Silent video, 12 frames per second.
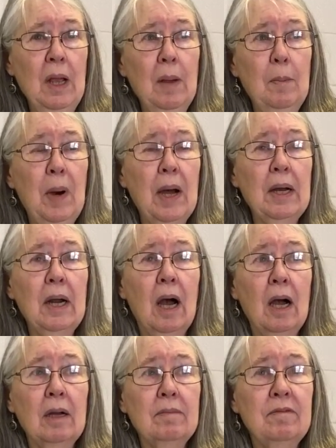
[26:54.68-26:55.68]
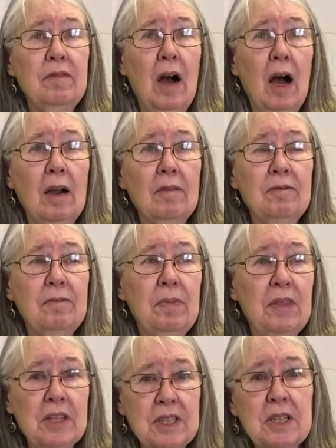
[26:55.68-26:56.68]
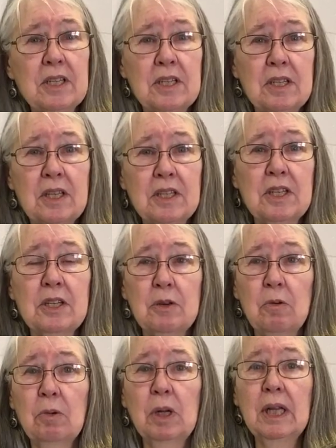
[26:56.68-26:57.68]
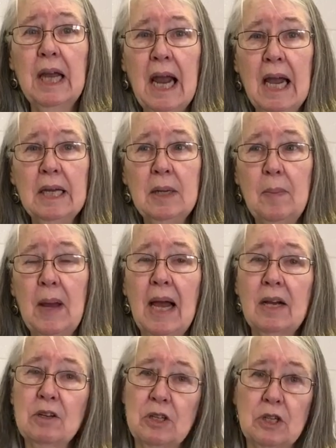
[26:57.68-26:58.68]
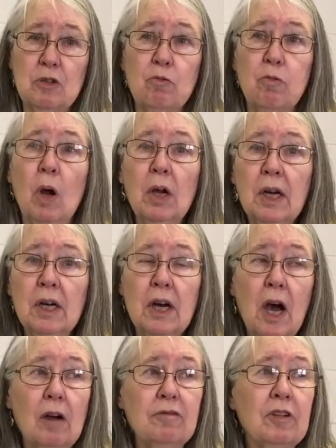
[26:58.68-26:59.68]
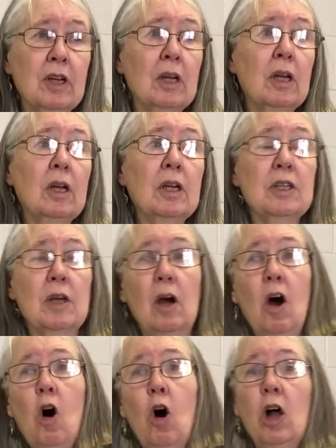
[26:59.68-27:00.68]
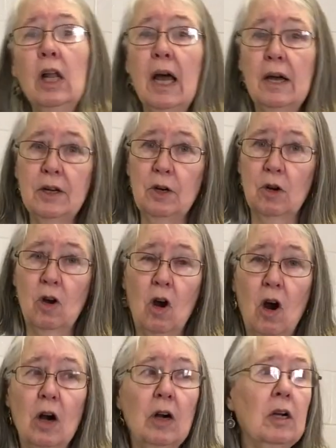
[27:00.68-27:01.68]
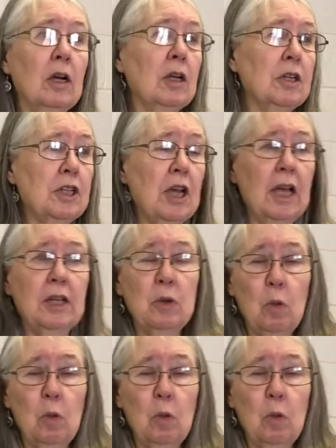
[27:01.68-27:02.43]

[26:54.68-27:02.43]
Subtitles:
but this is a really handy bag because it's rugged enough to haul out of your car, take to